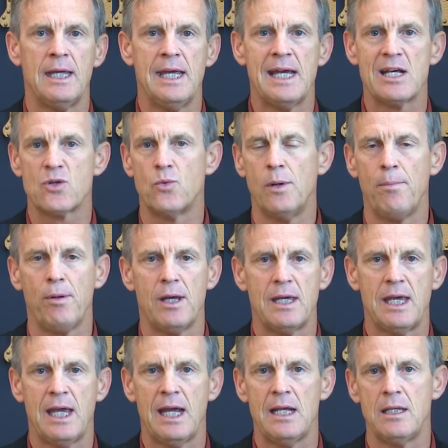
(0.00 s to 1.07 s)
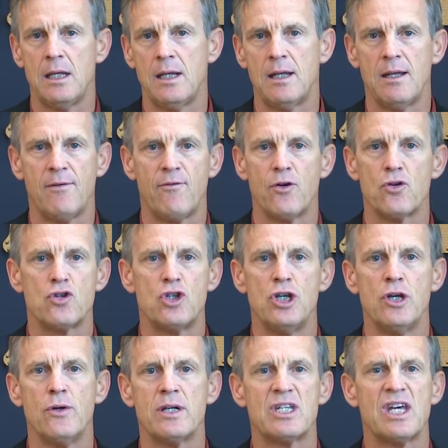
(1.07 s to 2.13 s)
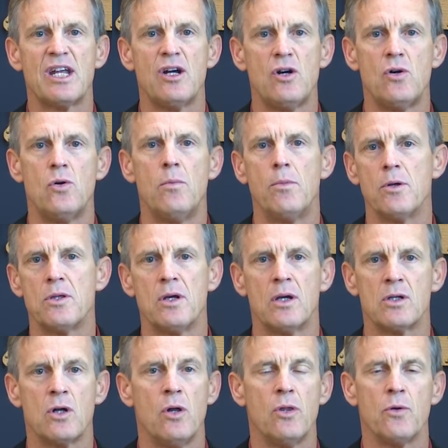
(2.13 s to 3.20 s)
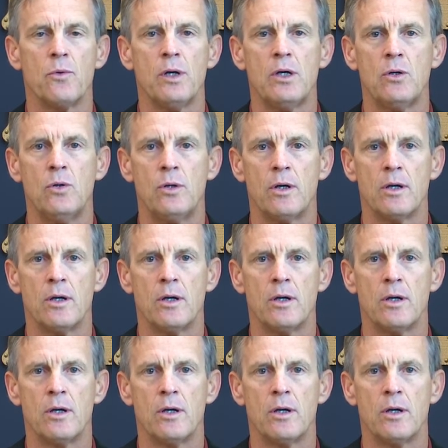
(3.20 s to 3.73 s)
Yes, we play Canyon in the first year it's at home or on the road.